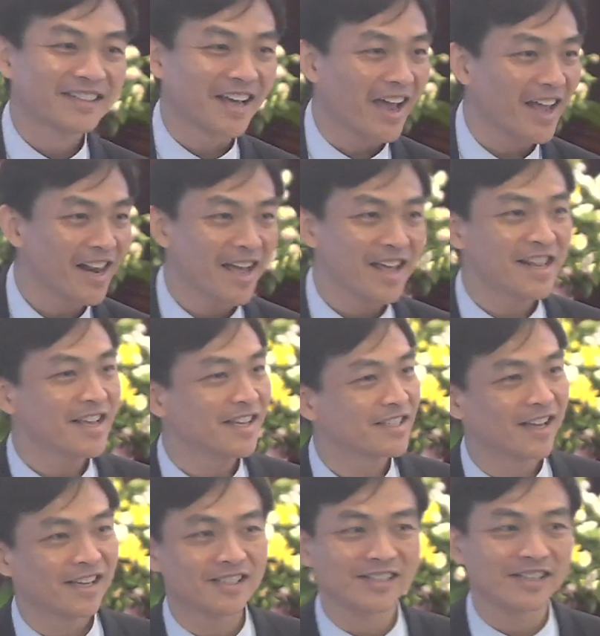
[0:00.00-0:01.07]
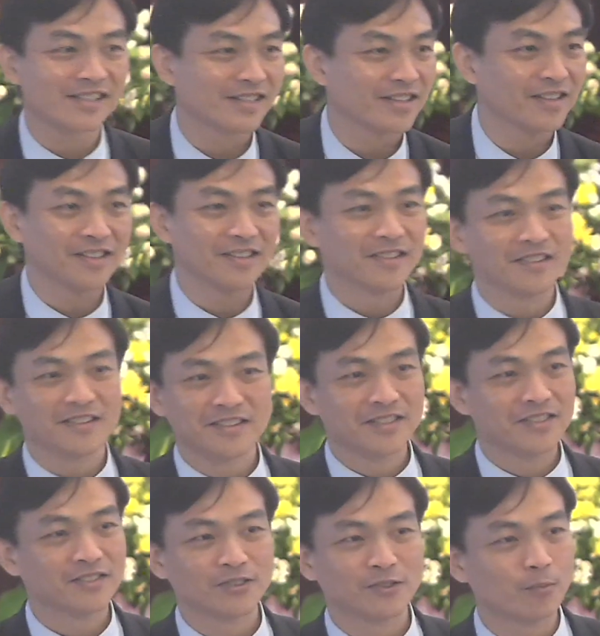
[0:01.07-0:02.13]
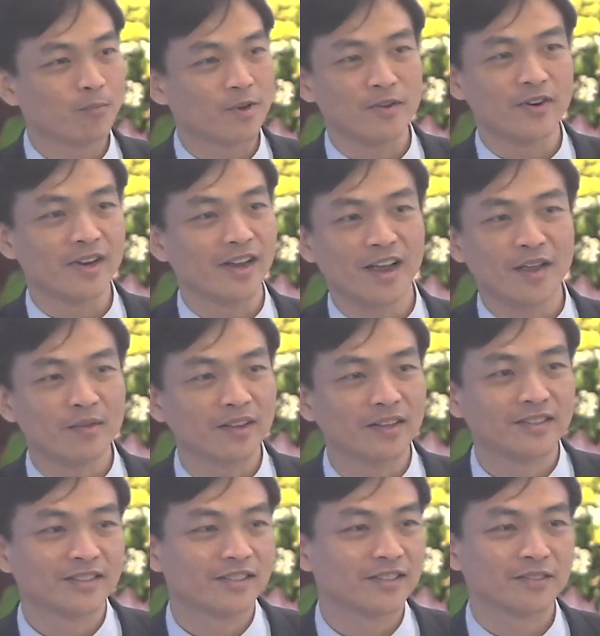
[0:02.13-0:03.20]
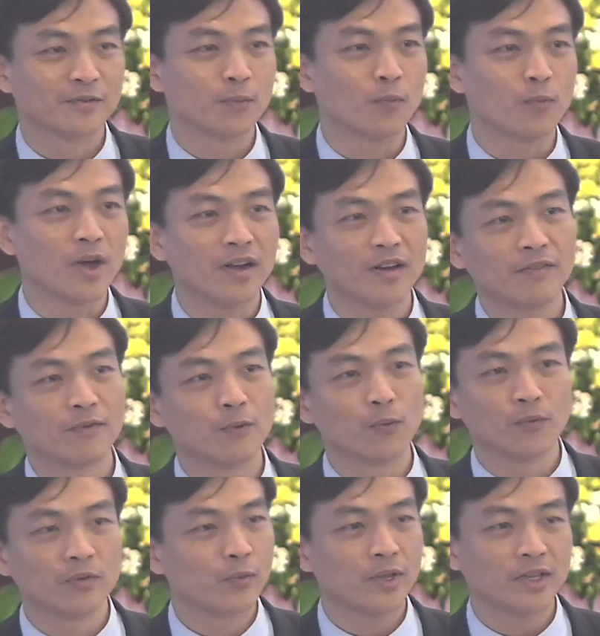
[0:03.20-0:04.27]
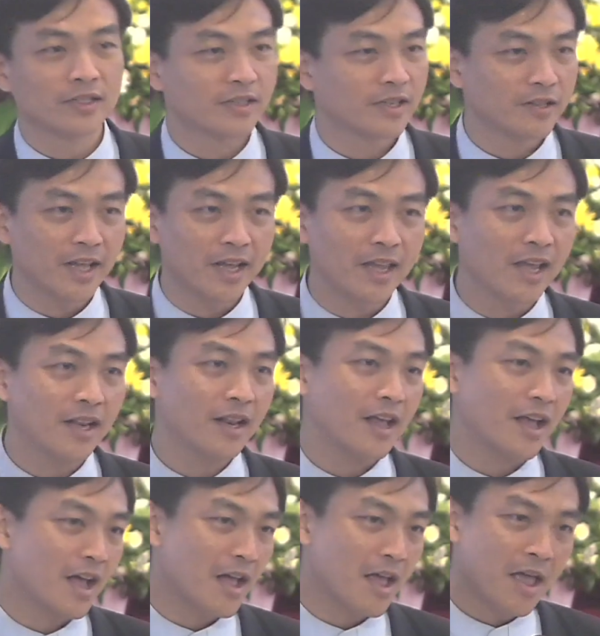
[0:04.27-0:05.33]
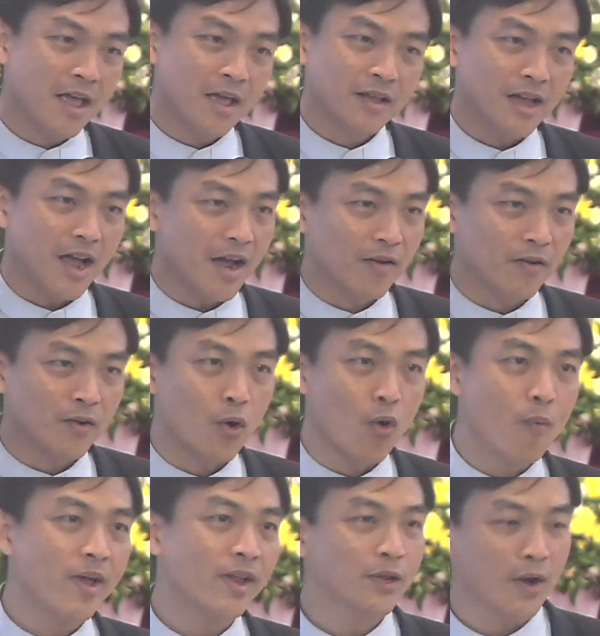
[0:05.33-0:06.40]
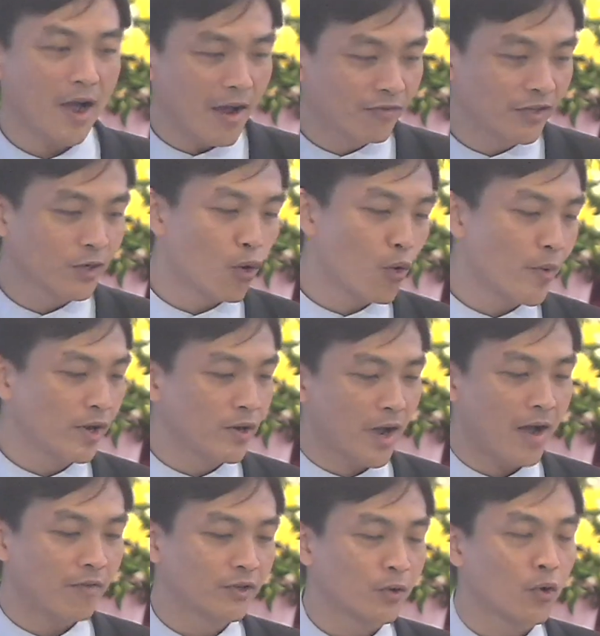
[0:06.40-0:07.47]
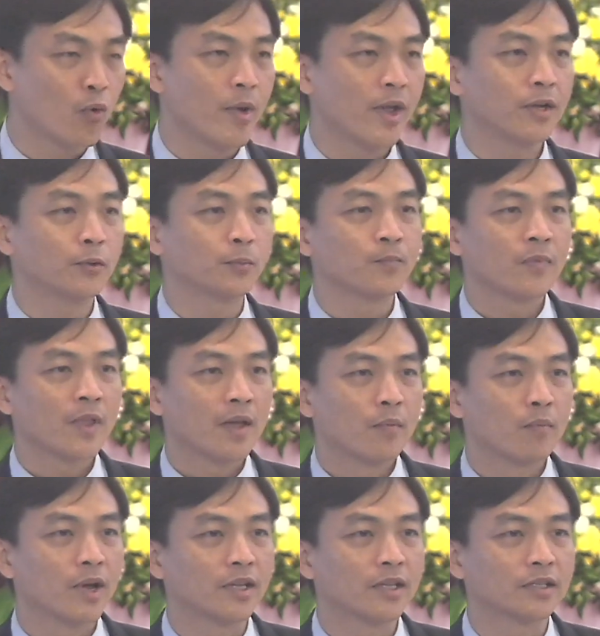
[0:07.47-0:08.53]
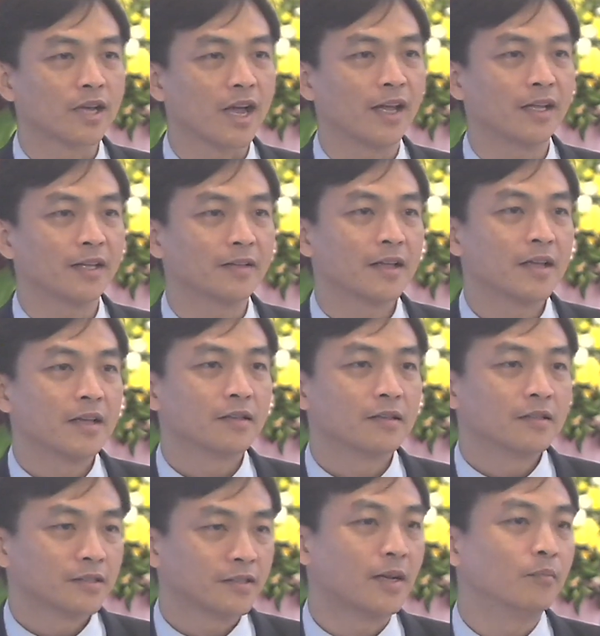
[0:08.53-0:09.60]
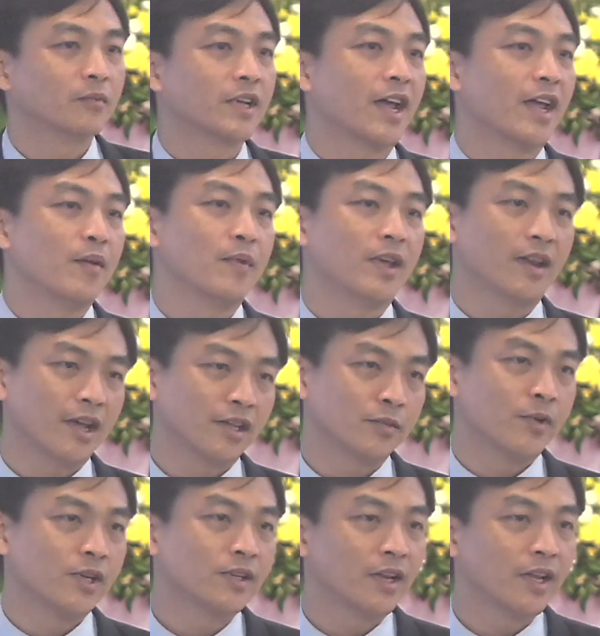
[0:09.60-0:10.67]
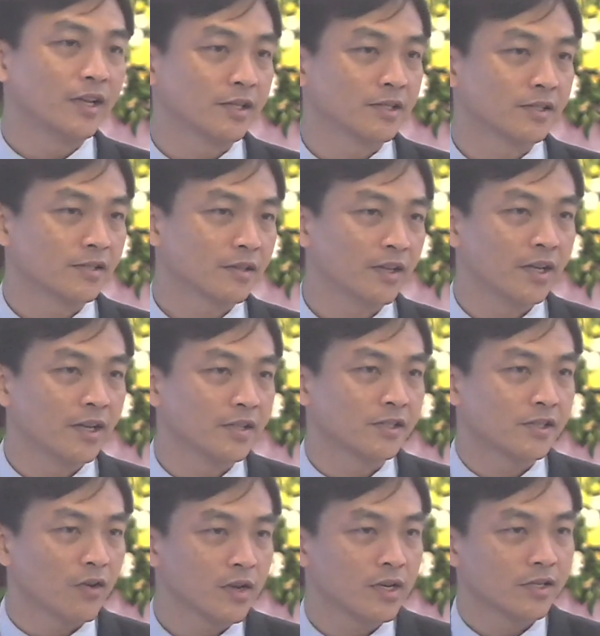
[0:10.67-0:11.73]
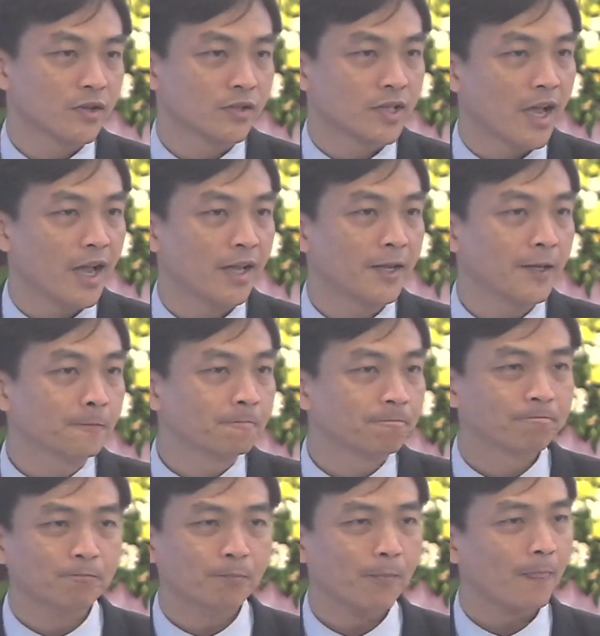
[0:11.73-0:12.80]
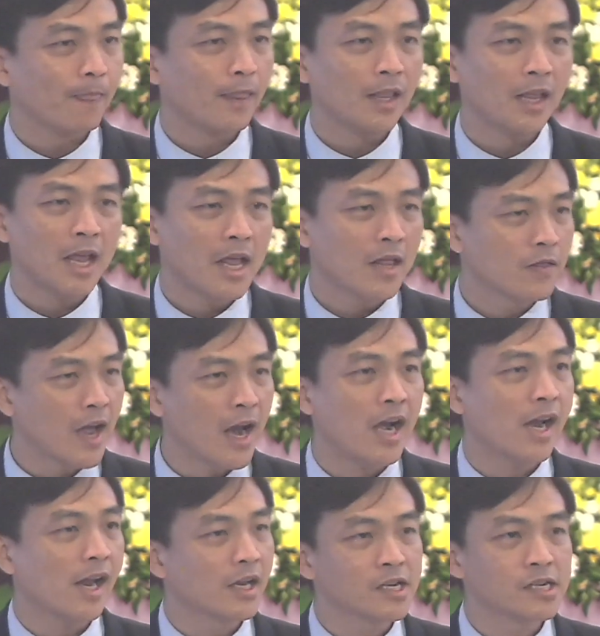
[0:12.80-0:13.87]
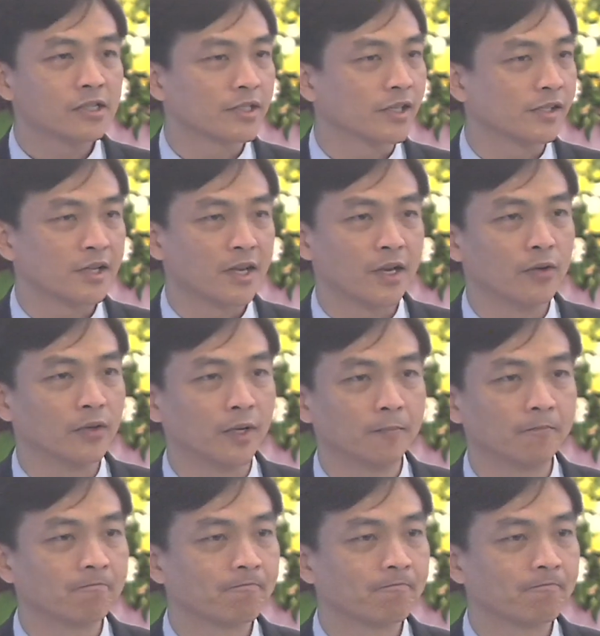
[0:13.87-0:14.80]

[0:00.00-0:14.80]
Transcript: Thai ladies are just superior. I mean, it's just wonderful. We, they get gold medal after gold medal after gold medal. But the Thai, sometime and especially the, in the soccer society, their anger just kills them.